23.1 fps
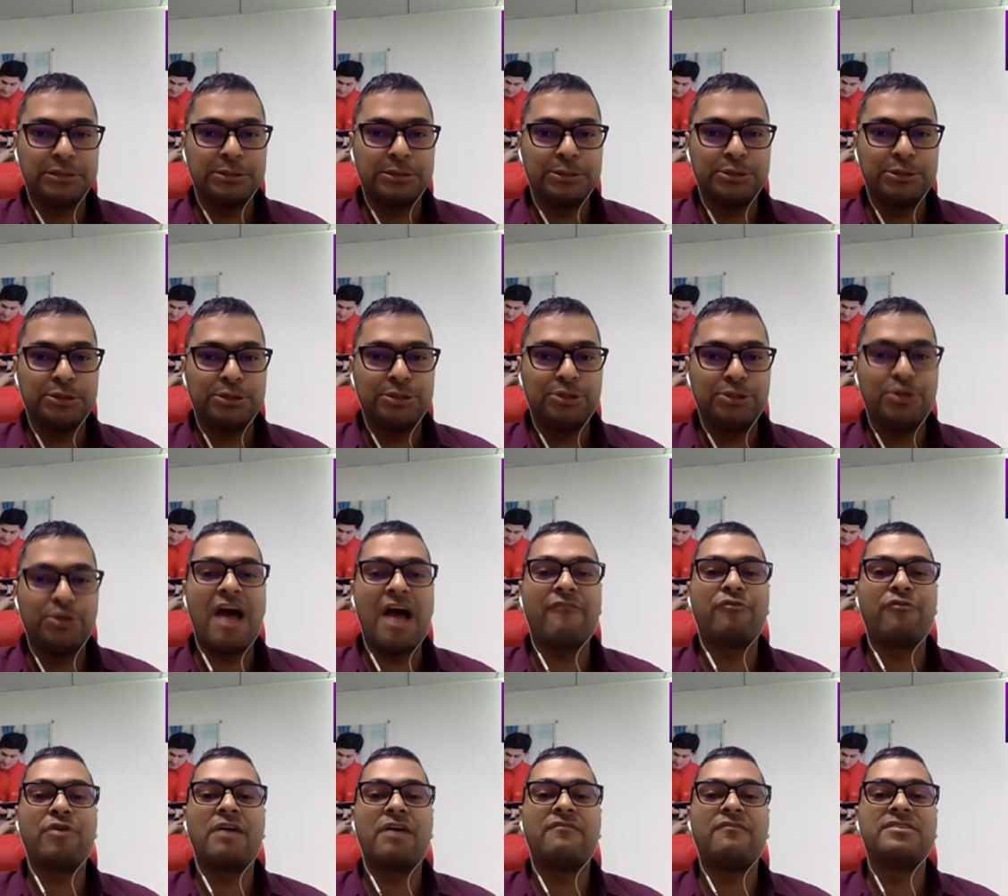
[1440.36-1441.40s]
You have to
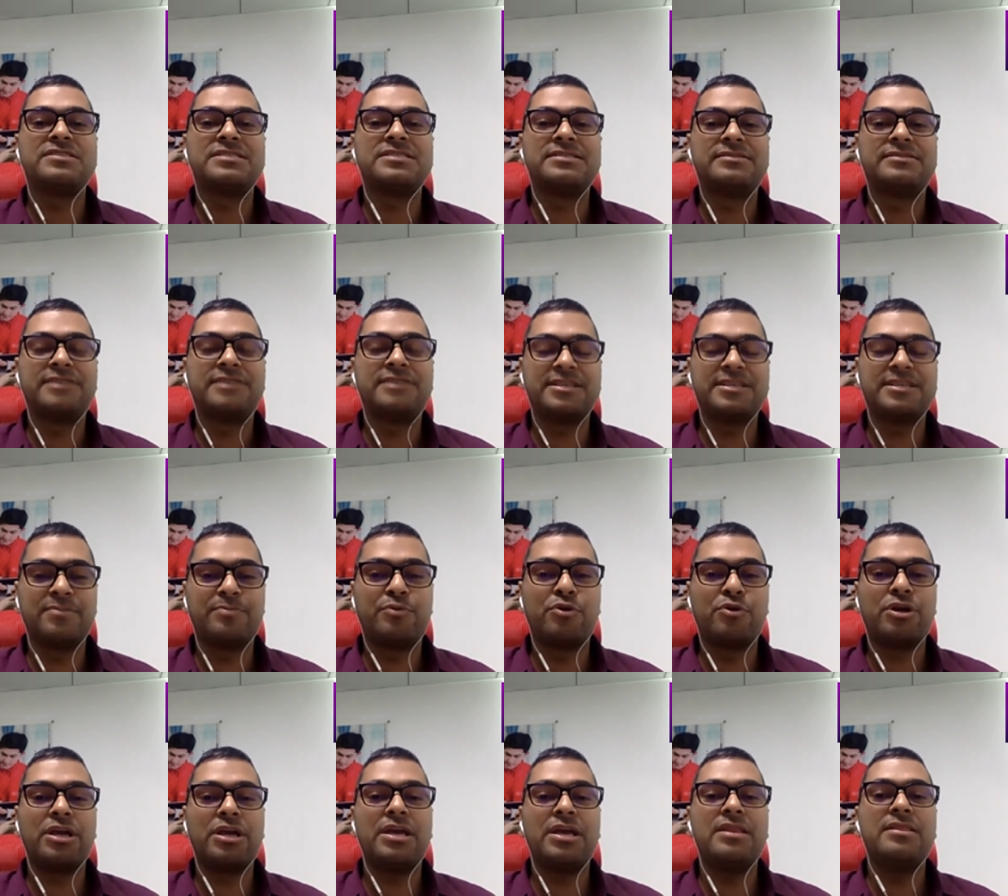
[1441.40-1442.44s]
have a test report
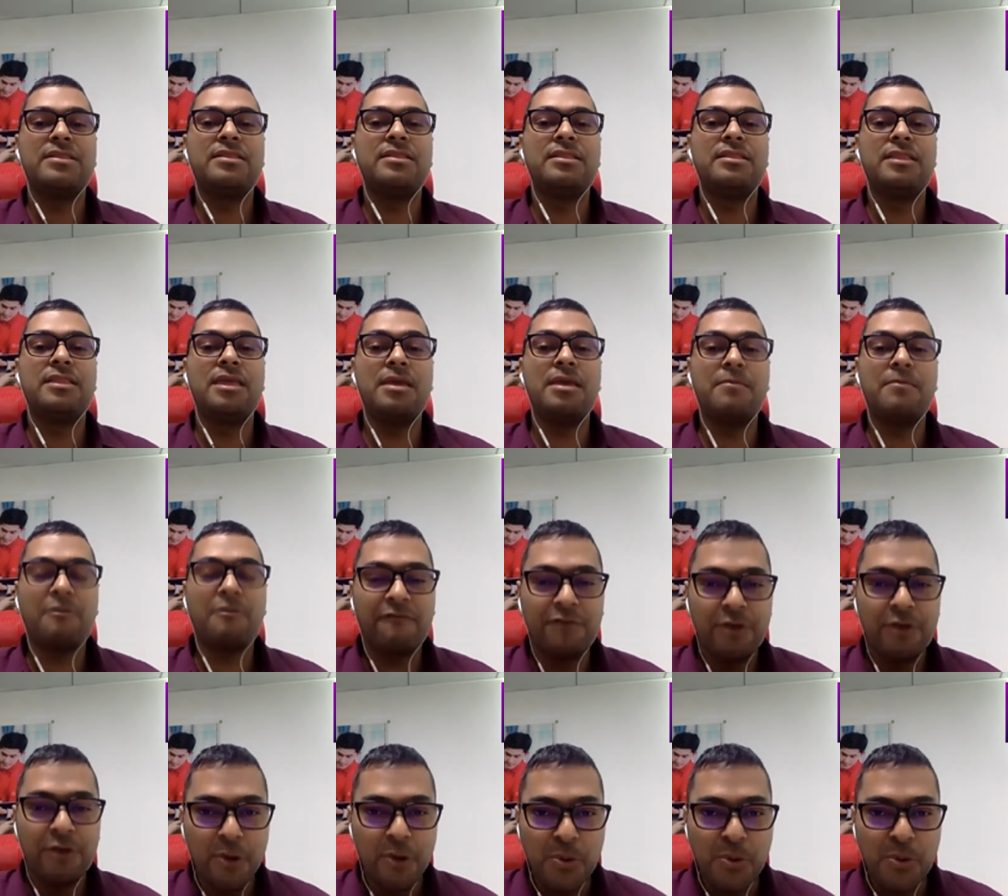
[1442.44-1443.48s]
in name of
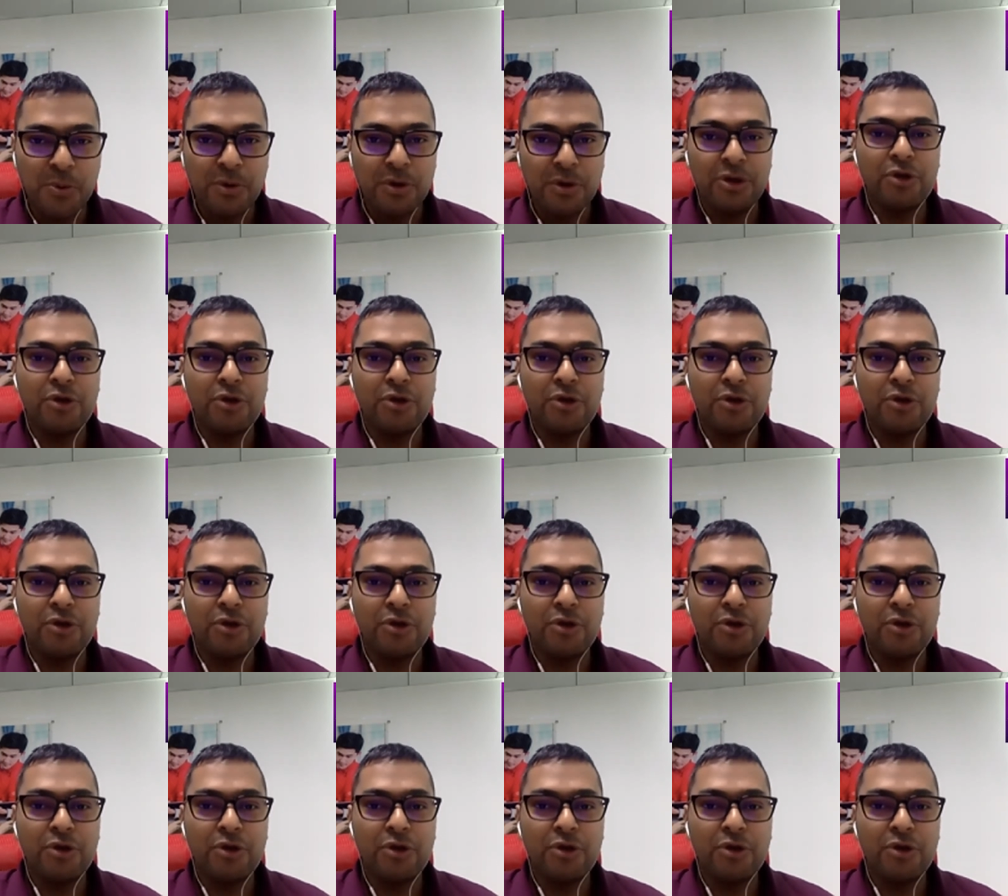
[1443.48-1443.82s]
your